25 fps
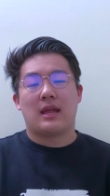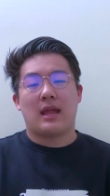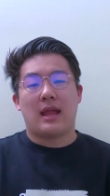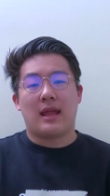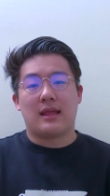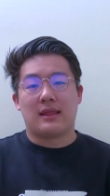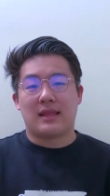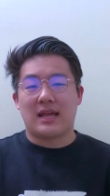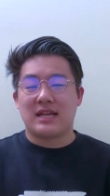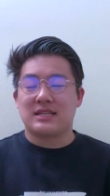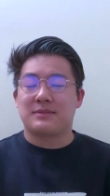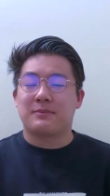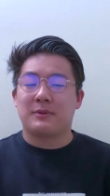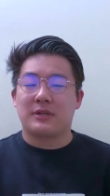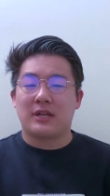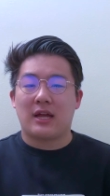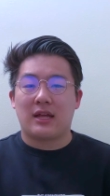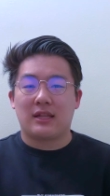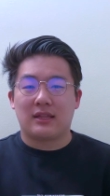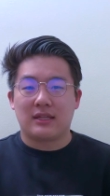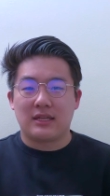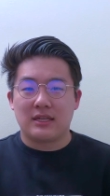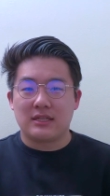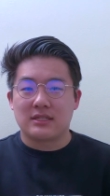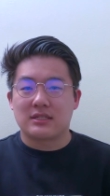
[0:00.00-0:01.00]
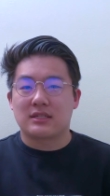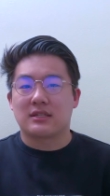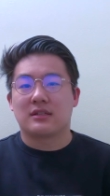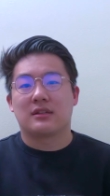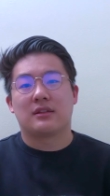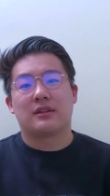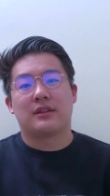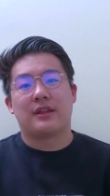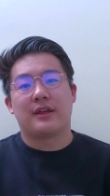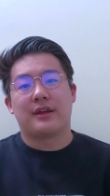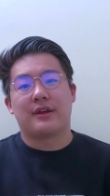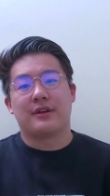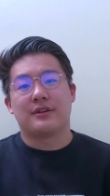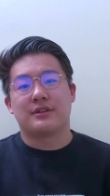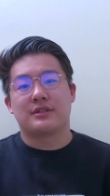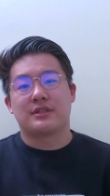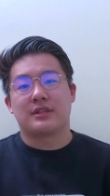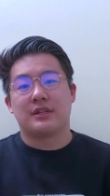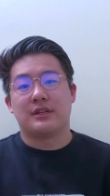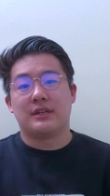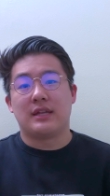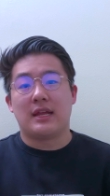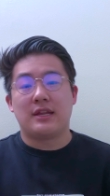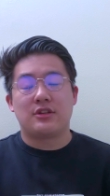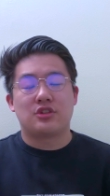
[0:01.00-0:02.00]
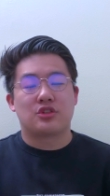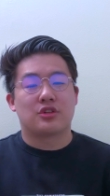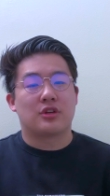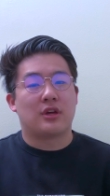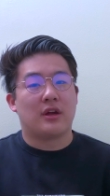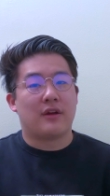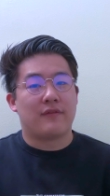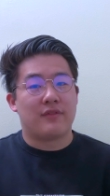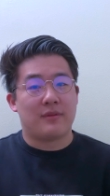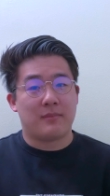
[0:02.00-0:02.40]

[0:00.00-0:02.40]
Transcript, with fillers: And last but not least, there's the nature of